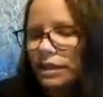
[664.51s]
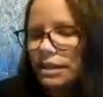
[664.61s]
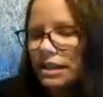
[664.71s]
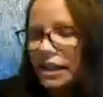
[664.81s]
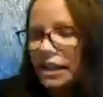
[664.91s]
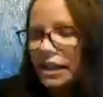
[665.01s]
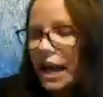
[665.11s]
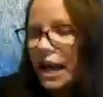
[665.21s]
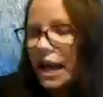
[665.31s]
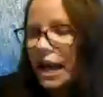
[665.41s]
Sinclair
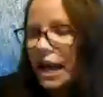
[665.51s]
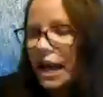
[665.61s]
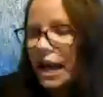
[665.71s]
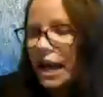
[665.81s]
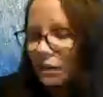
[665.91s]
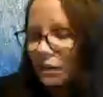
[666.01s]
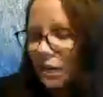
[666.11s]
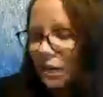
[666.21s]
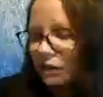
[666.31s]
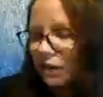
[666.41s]
grabbed his wrist-mounted
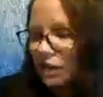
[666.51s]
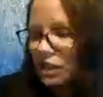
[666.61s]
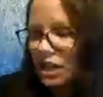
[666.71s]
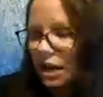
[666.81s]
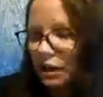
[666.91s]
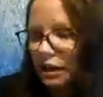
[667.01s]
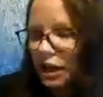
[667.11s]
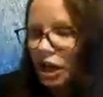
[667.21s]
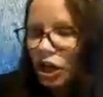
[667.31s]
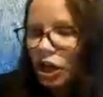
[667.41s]
microphone and
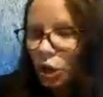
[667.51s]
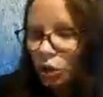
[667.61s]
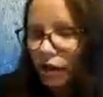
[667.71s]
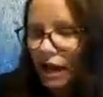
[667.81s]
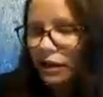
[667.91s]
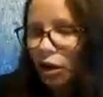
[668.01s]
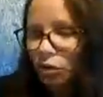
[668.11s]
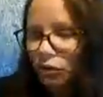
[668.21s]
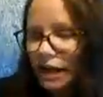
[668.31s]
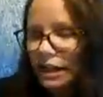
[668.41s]
shouted, code red,
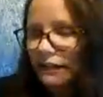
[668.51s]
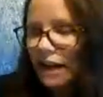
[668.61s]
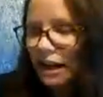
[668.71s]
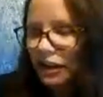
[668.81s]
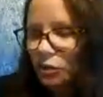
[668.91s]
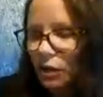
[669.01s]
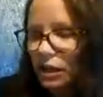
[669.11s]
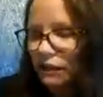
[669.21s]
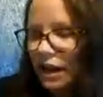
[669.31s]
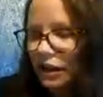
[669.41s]

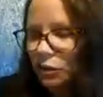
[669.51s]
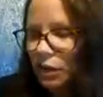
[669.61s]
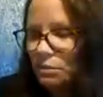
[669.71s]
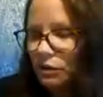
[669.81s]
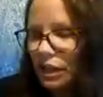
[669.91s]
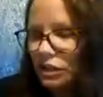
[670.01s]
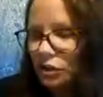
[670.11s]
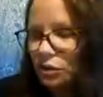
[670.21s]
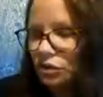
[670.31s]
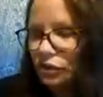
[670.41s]
evacuate, Marine
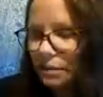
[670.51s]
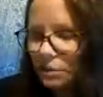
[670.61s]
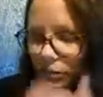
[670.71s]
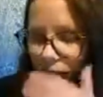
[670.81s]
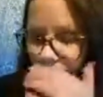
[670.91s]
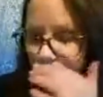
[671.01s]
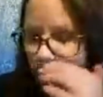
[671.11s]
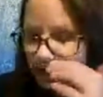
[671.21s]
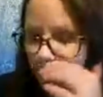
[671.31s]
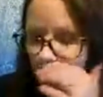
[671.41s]
2,
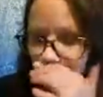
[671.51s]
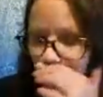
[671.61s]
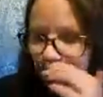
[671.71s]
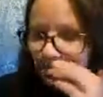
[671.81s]
scramble.